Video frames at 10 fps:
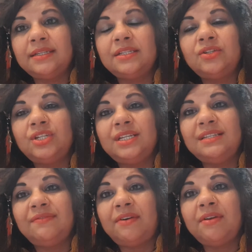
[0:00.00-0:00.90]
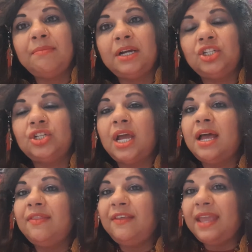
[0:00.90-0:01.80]
So she is very much
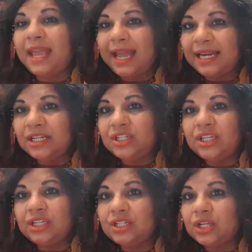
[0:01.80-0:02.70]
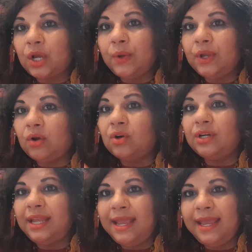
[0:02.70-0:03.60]
the energy that's going on
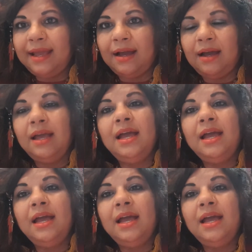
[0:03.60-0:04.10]
here.